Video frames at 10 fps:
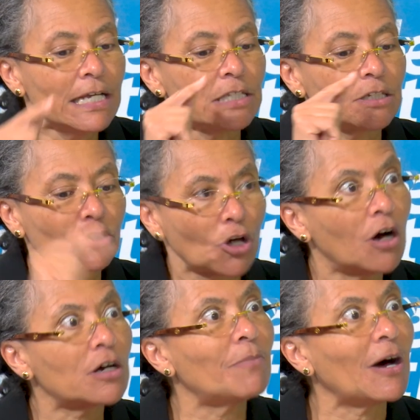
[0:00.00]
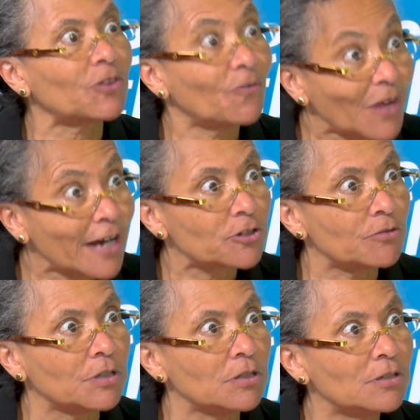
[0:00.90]
is to talk about the
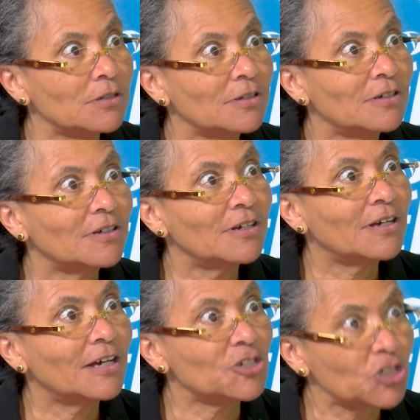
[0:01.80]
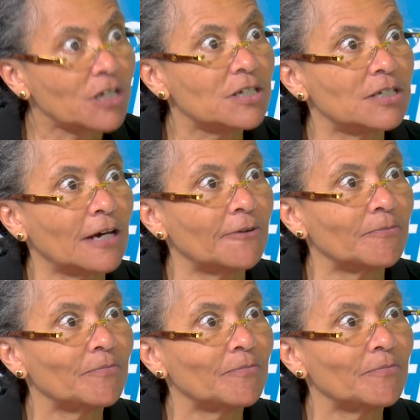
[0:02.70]
factory and shut it down.